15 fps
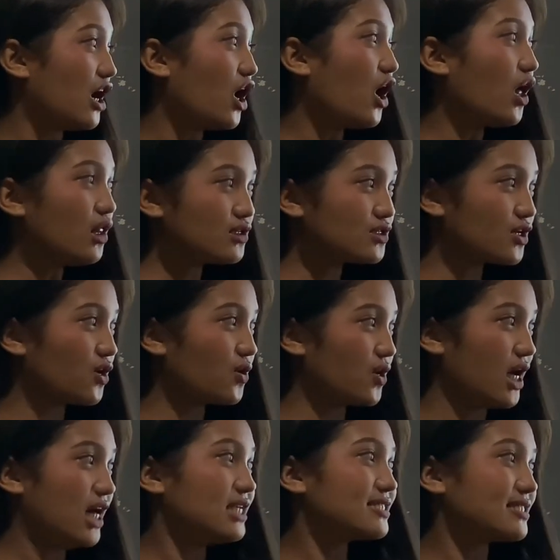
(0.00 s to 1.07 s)
Also,
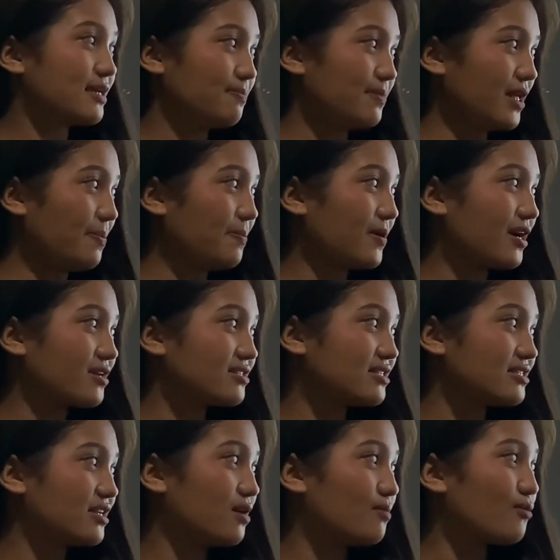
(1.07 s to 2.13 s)
simply
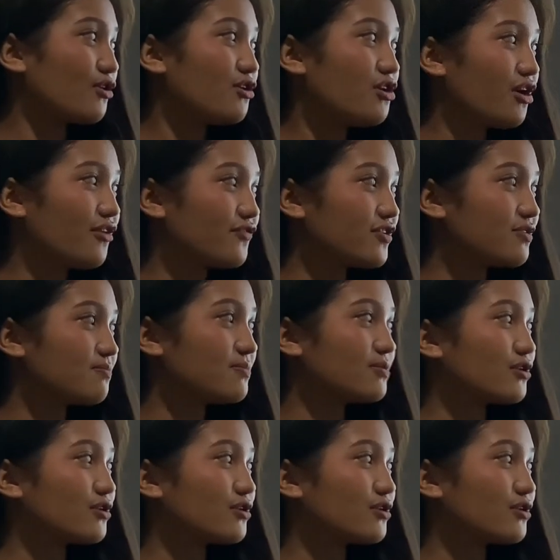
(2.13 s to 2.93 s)
practicing more often